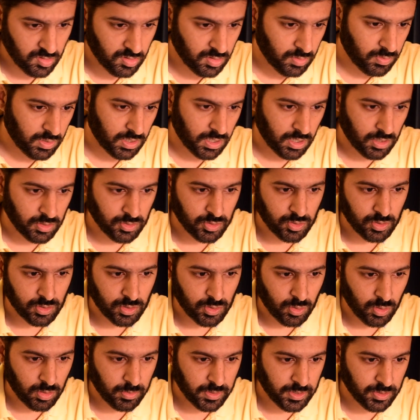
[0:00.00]
is the one Arjun
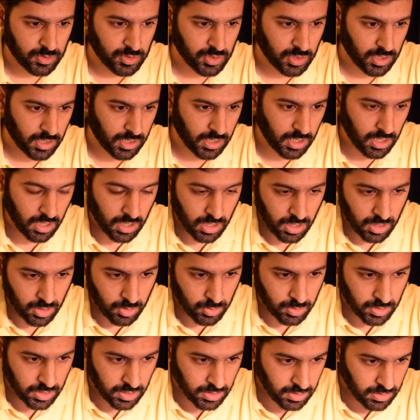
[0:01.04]
told me to check
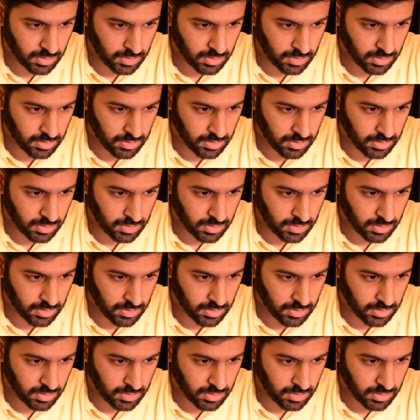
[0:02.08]
out.